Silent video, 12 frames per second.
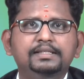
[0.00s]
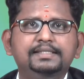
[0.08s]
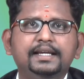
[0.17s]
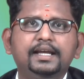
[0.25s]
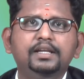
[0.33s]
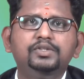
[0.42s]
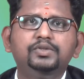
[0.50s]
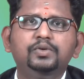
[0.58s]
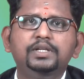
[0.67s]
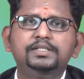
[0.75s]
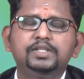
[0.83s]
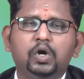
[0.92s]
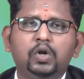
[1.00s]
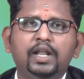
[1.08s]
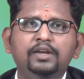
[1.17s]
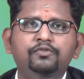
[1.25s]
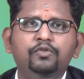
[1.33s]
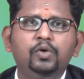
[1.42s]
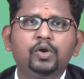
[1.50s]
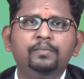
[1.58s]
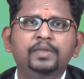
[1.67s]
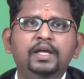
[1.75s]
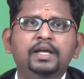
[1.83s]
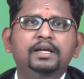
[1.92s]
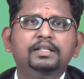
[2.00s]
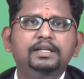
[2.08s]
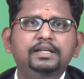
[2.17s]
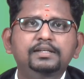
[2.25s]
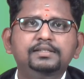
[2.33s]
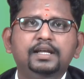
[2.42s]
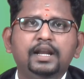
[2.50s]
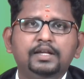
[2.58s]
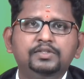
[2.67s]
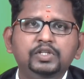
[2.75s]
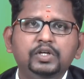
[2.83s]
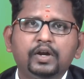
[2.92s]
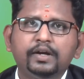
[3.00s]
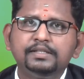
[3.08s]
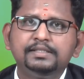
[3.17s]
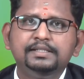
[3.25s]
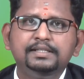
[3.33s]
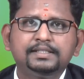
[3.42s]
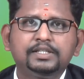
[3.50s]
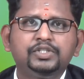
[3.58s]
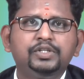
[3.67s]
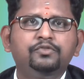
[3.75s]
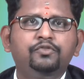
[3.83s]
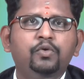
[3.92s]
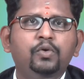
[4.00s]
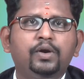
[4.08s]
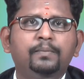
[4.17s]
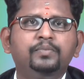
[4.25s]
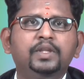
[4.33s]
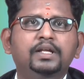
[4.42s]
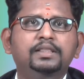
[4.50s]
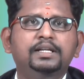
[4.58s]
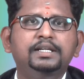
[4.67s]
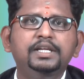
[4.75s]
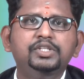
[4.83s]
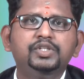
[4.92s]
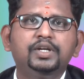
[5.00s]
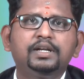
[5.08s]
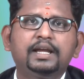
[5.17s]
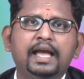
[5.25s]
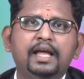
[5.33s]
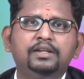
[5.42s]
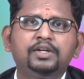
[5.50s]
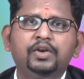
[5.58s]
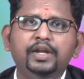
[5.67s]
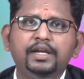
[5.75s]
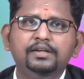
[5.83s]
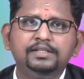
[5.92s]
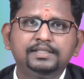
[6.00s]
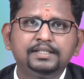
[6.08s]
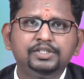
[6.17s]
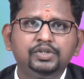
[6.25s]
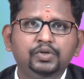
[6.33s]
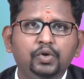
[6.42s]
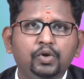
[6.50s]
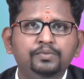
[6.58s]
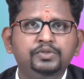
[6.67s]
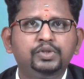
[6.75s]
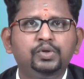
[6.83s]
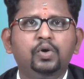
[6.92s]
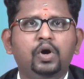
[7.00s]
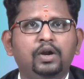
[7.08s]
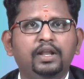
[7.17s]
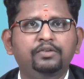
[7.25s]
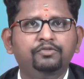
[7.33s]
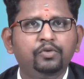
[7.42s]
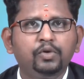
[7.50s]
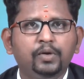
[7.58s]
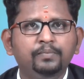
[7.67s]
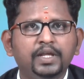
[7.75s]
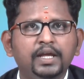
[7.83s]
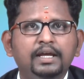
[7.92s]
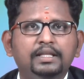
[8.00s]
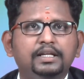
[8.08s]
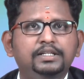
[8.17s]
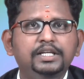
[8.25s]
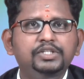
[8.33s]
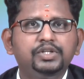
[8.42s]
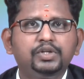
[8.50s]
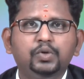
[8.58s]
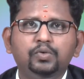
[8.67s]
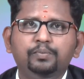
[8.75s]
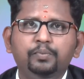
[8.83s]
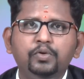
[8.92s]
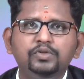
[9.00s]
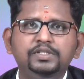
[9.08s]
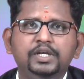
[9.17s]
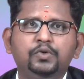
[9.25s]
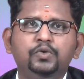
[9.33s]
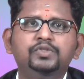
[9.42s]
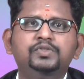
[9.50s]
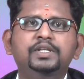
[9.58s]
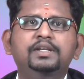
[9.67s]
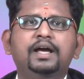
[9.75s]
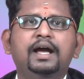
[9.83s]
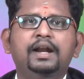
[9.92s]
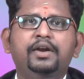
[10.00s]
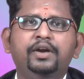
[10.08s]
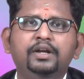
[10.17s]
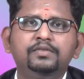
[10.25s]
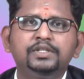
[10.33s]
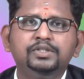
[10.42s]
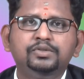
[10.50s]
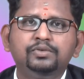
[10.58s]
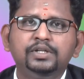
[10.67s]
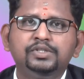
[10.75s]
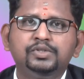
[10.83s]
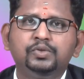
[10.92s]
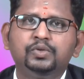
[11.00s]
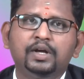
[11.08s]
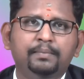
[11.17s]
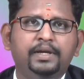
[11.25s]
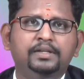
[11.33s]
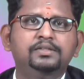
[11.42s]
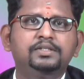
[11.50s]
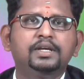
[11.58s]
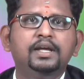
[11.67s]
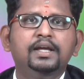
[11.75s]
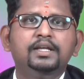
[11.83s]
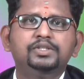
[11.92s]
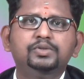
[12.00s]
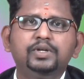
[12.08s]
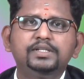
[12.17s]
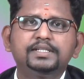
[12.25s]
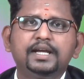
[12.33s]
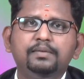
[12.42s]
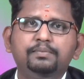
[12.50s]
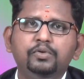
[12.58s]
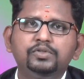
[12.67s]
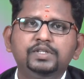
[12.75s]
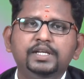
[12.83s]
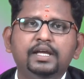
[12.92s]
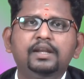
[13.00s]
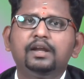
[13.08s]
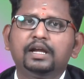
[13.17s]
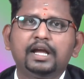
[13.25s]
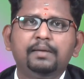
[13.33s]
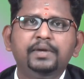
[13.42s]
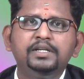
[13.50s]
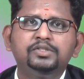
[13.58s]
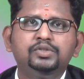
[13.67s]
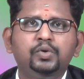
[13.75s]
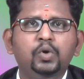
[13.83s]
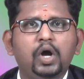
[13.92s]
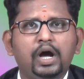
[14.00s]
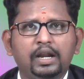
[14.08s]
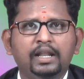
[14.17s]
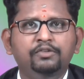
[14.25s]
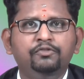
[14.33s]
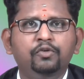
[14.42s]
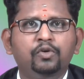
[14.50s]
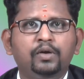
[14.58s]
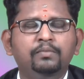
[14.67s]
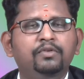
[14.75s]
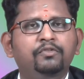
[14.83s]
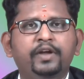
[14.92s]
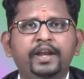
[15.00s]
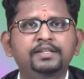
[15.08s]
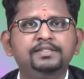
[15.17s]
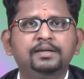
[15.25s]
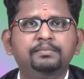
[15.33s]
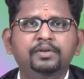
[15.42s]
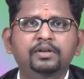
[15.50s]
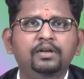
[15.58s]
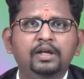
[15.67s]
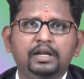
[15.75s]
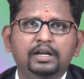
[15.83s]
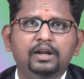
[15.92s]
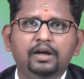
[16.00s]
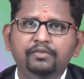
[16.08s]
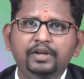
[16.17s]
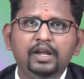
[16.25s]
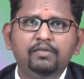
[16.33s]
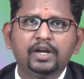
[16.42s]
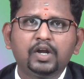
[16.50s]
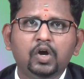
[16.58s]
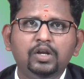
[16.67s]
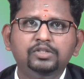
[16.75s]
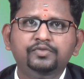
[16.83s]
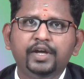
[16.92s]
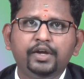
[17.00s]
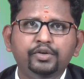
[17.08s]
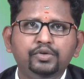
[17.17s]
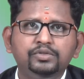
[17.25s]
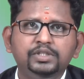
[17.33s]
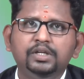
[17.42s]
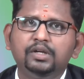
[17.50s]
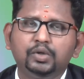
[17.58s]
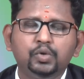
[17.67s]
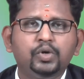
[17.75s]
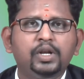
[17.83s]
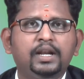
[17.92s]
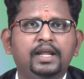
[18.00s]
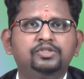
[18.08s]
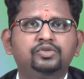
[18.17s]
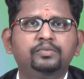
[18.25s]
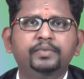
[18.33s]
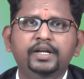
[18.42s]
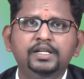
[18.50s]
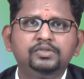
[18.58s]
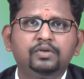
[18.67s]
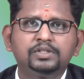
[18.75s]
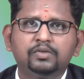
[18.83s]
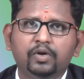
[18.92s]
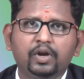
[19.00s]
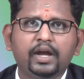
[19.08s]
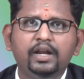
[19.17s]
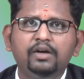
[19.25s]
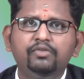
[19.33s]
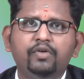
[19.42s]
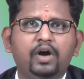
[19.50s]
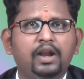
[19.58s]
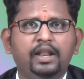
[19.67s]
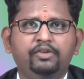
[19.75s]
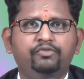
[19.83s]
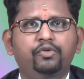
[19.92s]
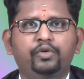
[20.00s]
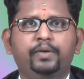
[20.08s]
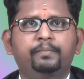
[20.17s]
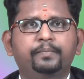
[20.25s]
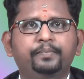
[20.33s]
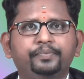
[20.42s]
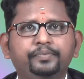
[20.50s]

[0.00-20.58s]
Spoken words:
The second tool is online forum. It is an asynchronous discussion forum. The teacher can create discussion groups through online forum. The teacher could post a question and request students to comment. Students can post their comments through online forum. For example, now in our college we are using Google Classroom. It is one kind of online forum.